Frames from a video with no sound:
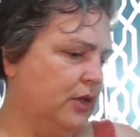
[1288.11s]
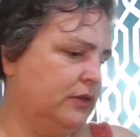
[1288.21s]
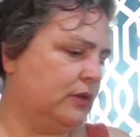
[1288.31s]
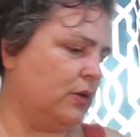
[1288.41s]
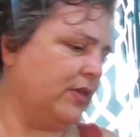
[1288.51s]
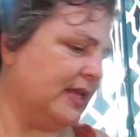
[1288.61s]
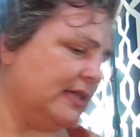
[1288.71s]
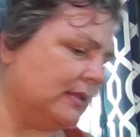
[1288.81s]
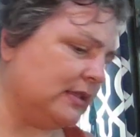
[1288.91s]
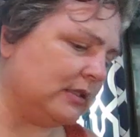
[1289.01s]
So
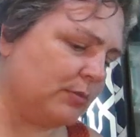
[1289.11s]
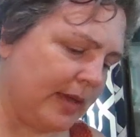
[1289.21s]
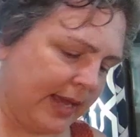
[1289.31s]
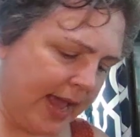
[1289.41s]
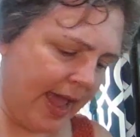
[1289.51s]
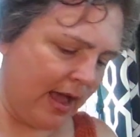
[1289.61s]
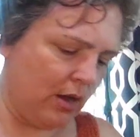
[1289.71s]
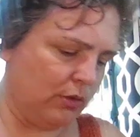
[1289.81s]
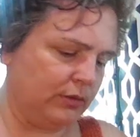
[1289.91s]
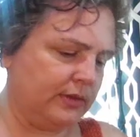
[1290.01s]
this is being
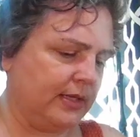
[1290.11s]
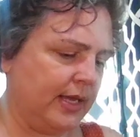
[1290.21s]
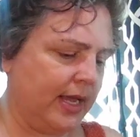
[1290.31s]
housed